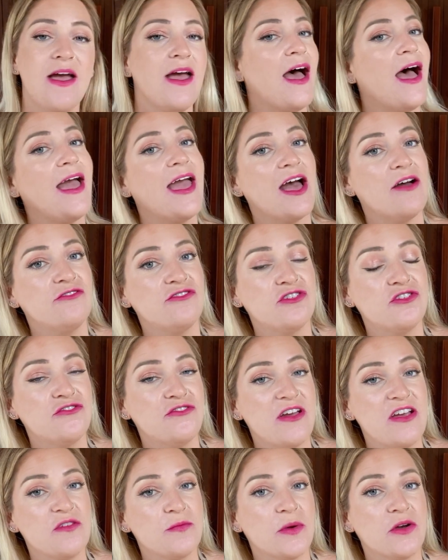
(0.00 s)
I have 2
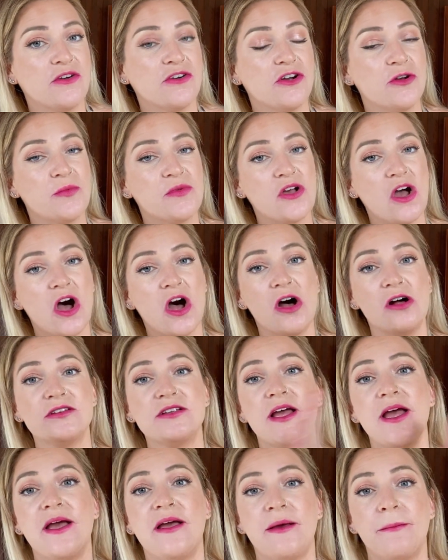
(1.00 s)
Facebook groups
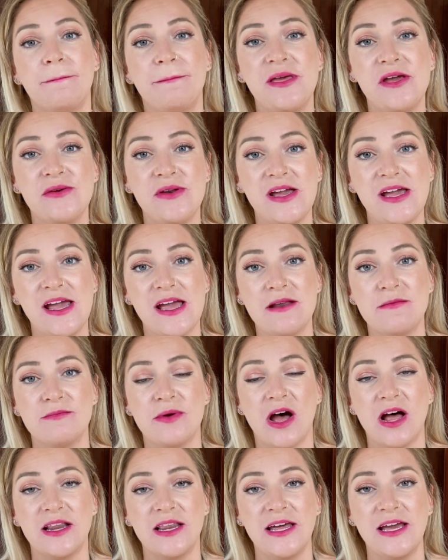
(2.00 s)
called Beauty in
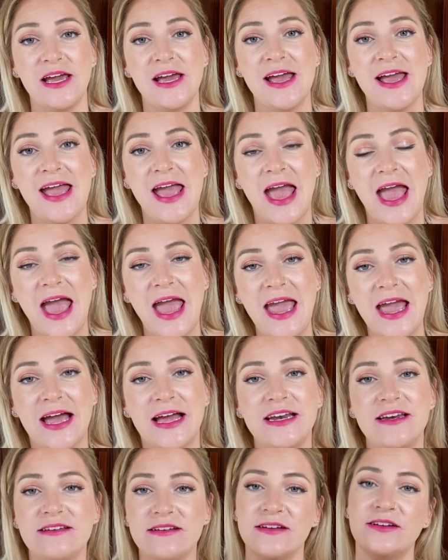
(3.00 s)
Bali
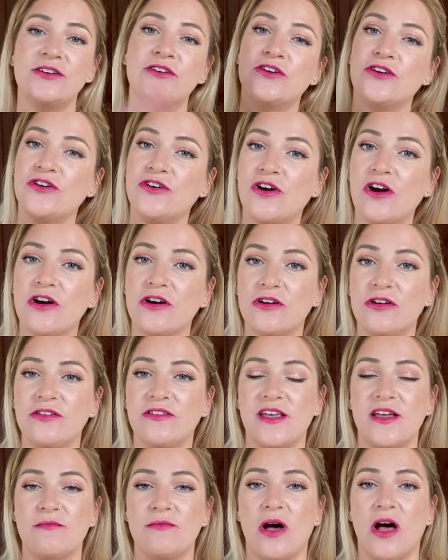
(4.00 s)
and Girls
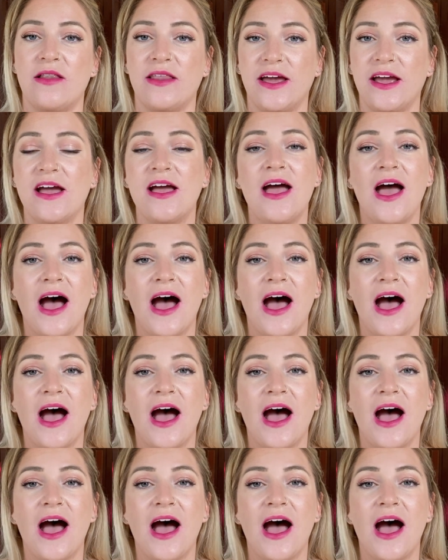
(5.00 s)
in Bali.